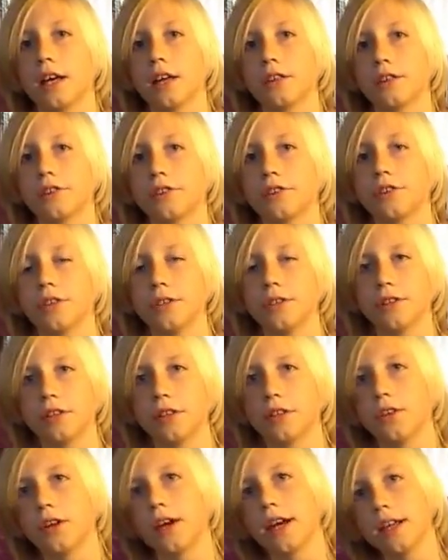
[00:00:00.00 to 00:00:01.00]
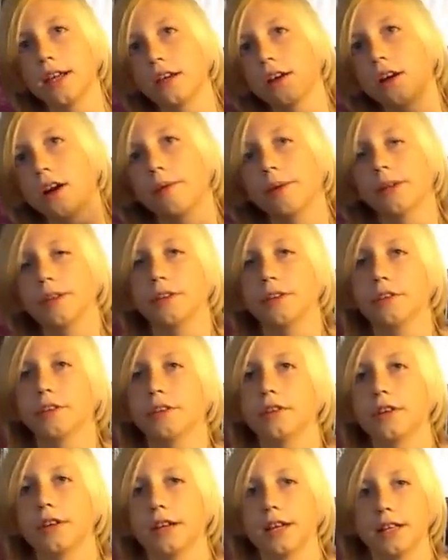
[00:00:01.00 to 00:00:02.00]
So you can like, comment,
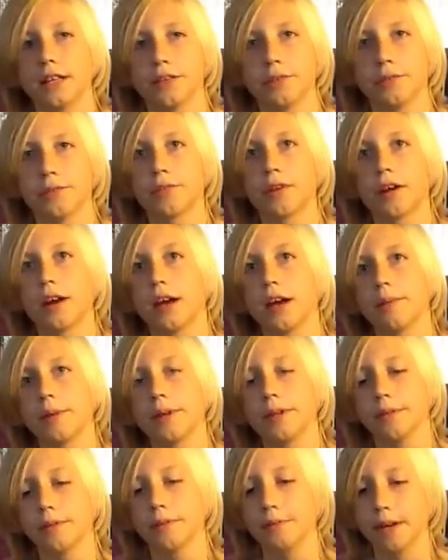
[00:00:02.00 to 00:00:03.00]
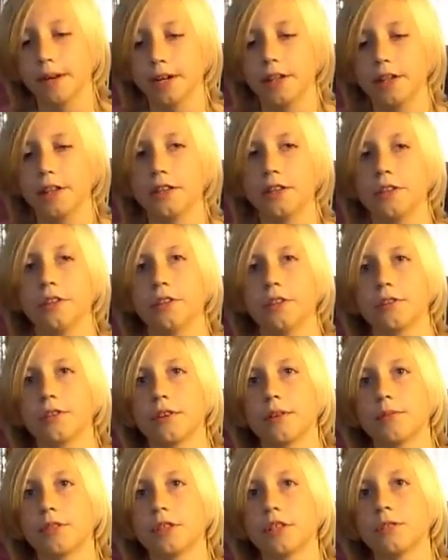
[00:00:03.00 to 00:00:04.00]
and subscribe in the
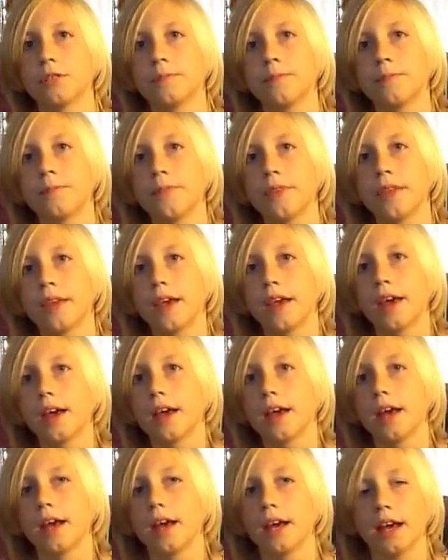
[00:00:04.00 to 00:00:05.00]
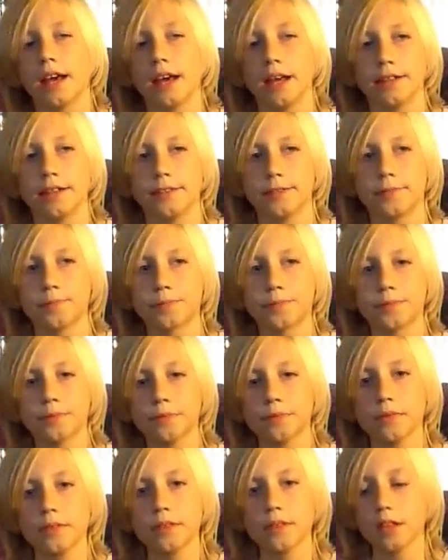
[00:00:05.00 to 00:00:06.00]
description. And
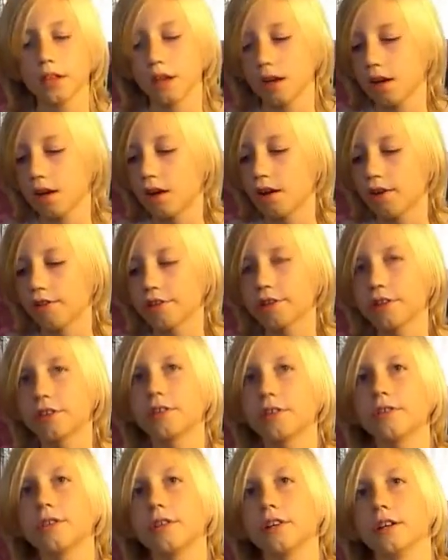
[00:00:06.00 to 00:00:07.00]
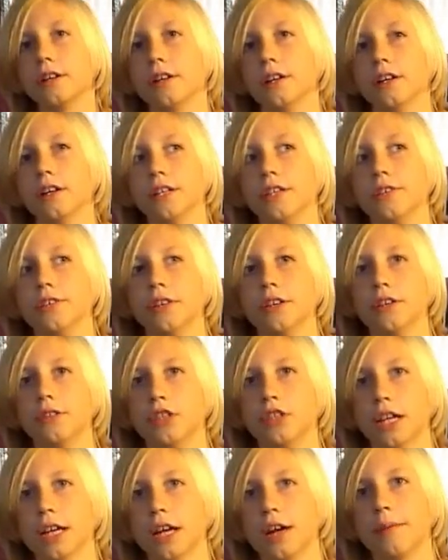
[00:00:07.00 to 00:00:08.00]
also, you can go
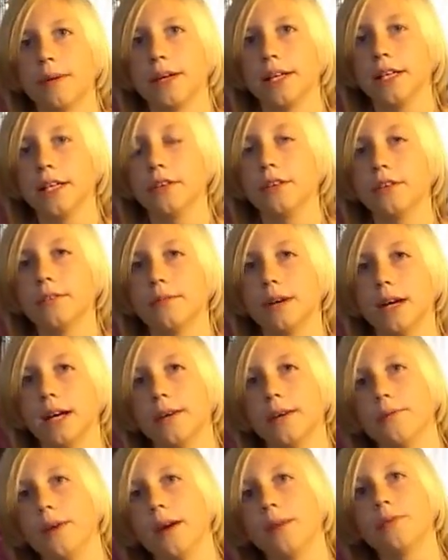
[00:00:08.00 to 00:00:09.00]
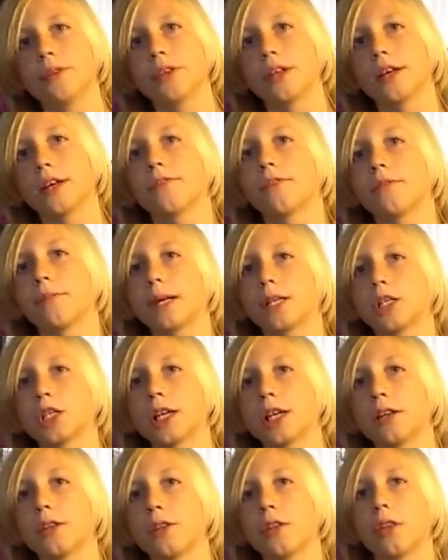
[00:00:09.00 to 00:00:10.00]
check out my website for my
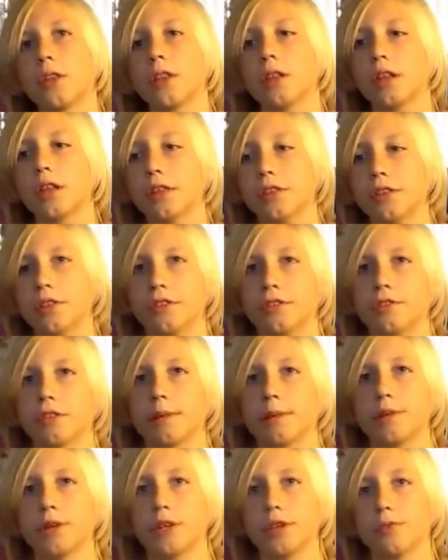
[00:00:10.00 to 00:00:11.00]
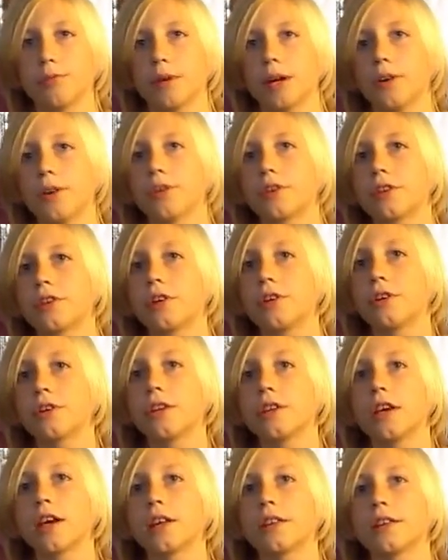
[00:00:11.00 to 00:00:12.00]
channel in the description as well. So I'll
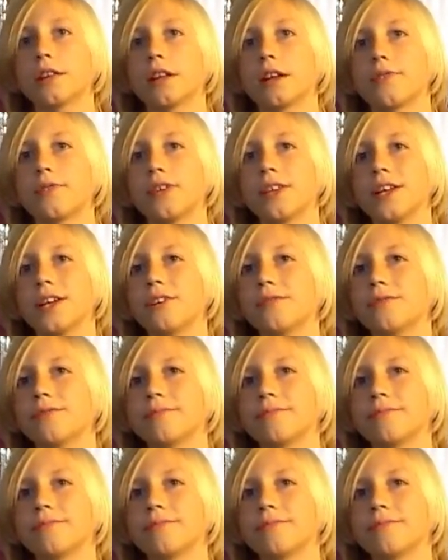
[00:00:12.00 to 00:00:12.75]
see you guys in the next video.